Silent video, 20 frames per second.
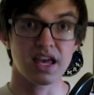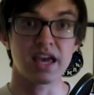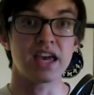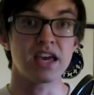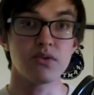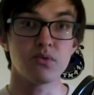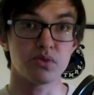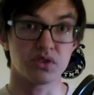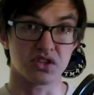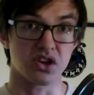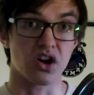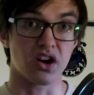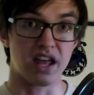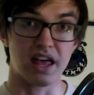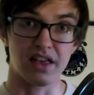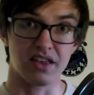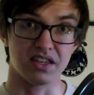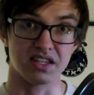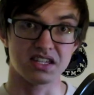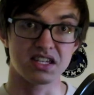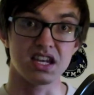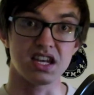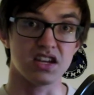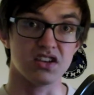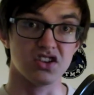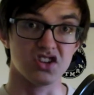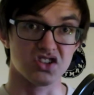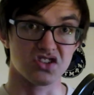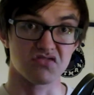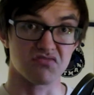he was on
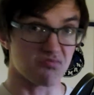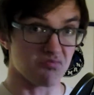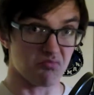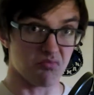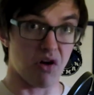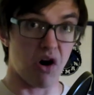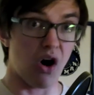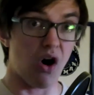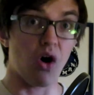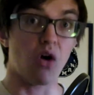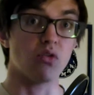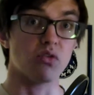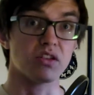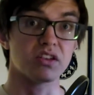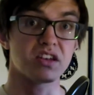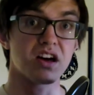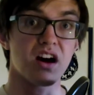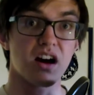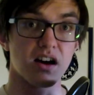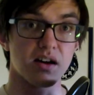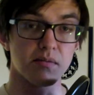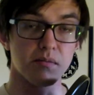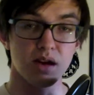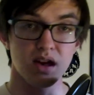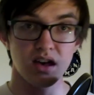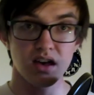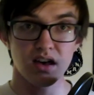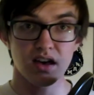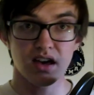LSD just all the time,